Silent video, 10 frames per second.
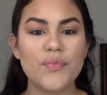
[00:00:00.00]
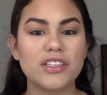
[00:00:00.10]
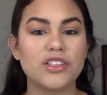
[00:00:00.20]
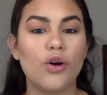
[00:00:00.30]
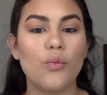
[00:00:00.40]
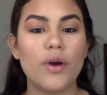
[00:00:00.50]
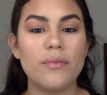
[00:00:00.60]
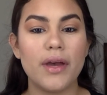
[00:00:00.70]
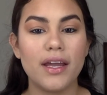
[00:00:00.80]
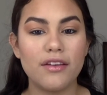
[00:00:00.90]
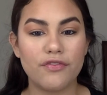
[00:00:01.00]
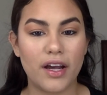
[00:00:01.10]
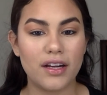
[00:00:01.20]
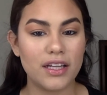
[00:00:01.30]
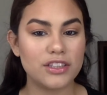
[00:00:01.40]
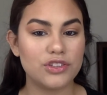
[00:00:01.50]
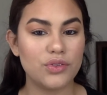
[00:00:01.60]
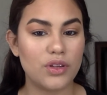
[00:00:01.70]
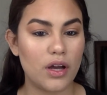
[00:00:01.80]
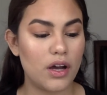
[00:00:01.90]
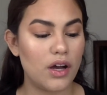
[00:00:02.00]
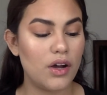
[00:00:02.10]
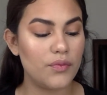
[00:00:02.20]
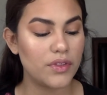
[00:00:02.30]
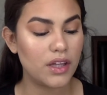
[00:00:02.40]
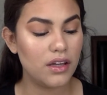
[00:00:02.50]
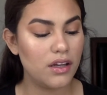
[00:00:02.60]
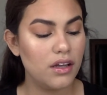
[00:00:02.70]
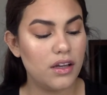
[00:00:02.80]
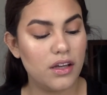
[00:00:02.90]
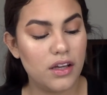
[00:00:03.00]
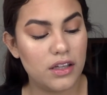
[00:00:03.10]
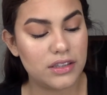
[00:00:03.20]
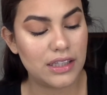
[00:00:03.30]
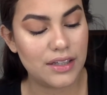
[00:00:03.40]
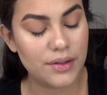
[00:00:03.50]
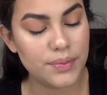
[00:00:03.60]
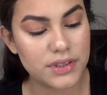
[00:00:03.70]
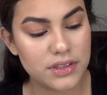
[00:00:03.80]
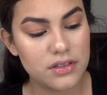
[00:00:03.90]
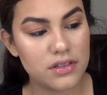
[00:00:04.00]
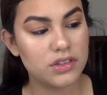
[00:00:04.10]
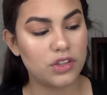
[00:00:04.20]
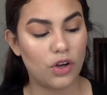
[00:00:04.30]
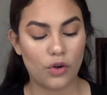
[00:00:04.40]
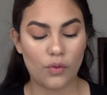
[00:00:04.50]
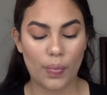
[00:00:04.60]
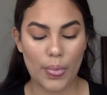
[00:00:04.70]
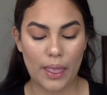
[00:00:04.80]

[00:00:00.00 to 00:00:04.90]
So we made it finally to the lips. So